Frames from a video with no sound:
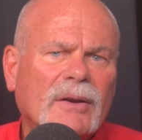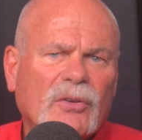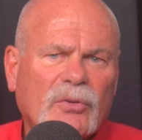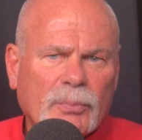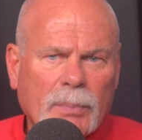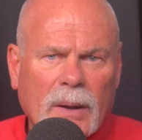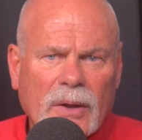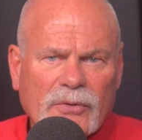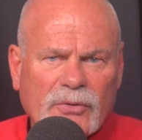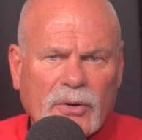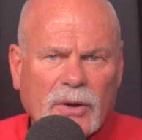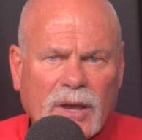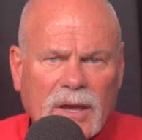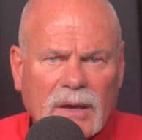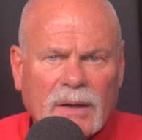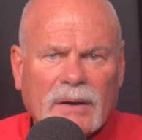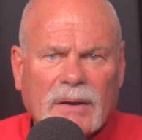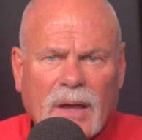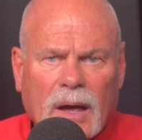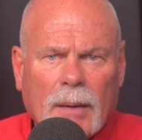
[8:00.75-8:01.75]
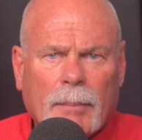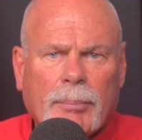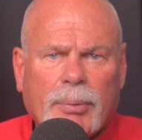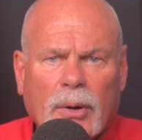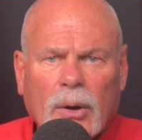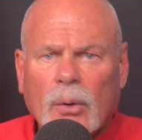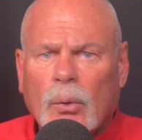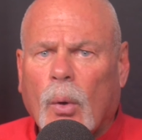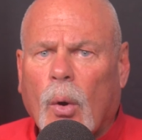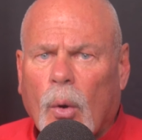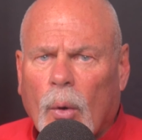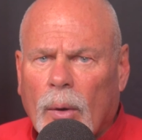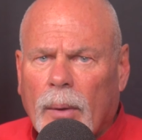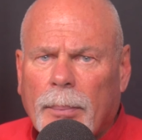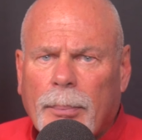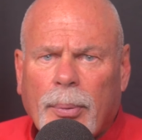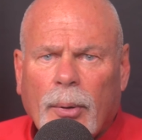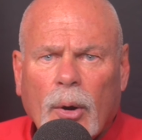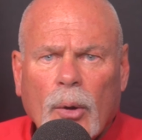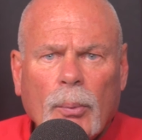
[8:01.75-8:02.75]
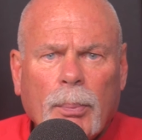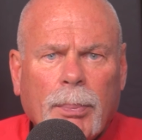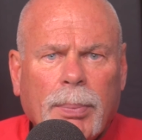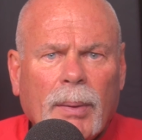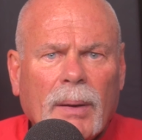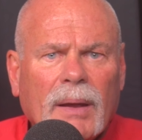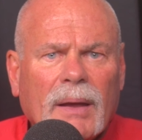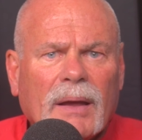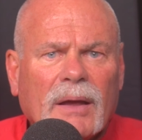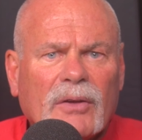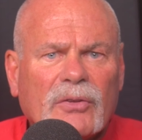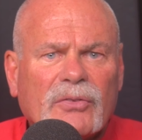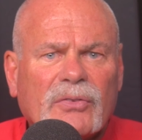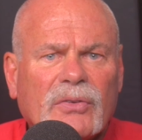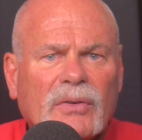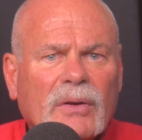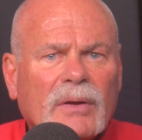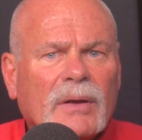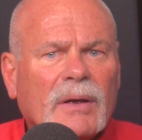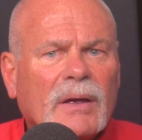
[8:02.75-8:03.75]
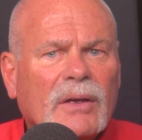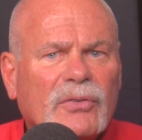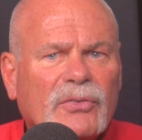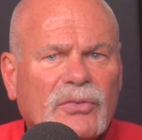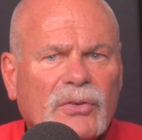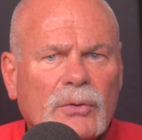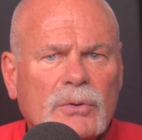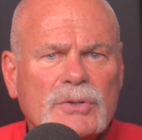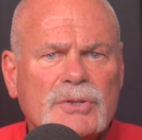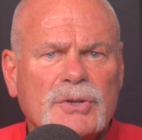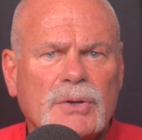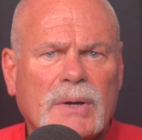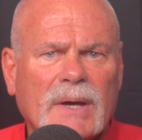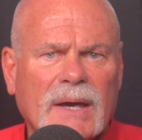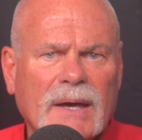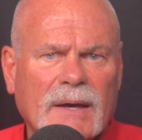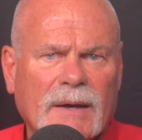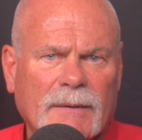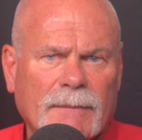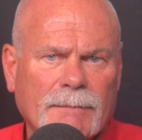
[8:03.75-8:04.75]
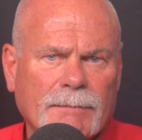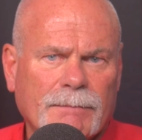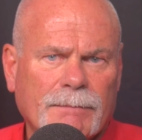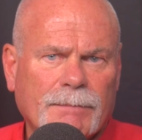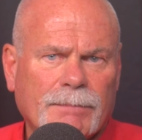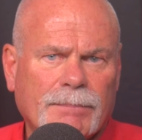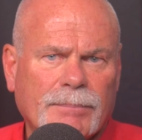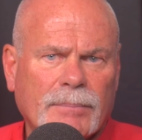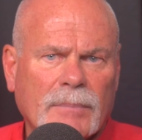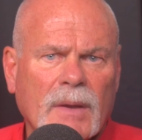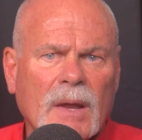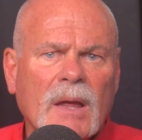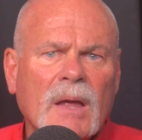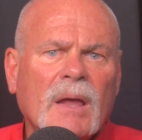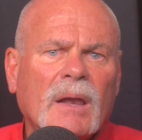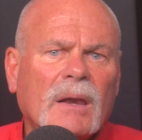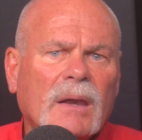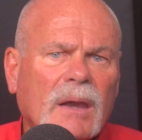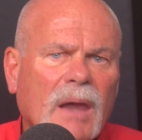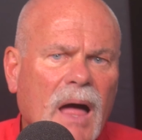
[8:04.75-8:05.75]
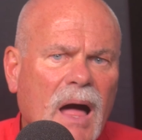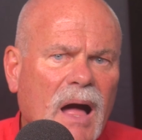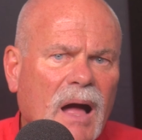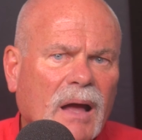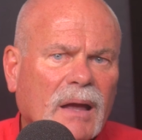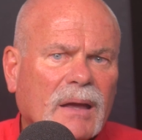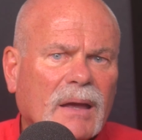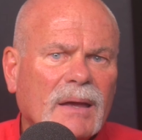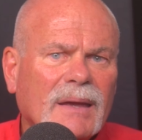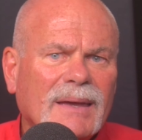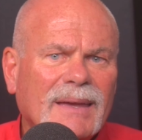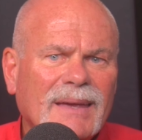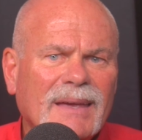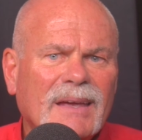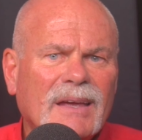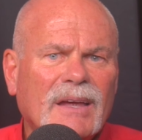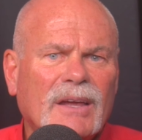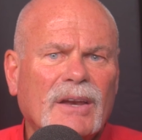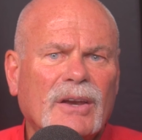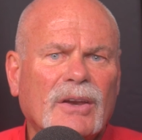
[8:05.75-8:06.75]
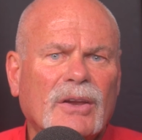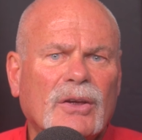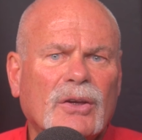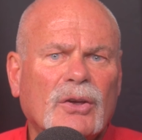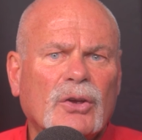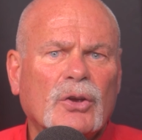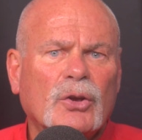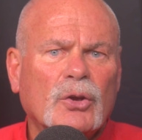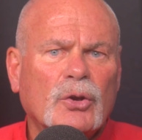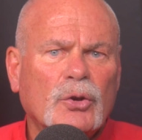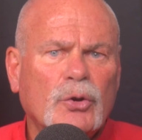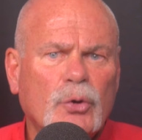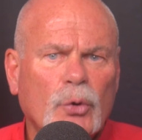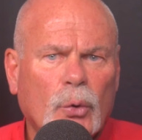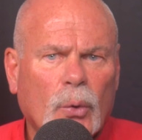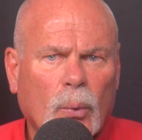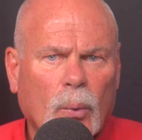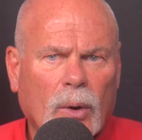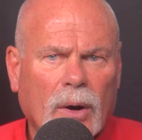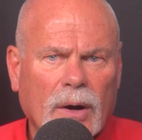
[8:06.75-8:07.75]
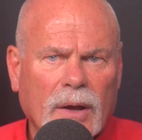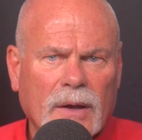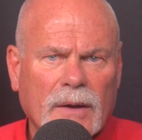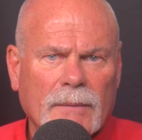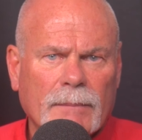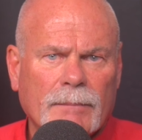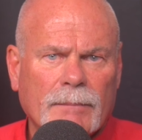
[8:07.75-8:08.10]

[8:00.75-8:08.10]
to SponsorKit.pro or Pro Plus as soon as you can. Lock in your wording.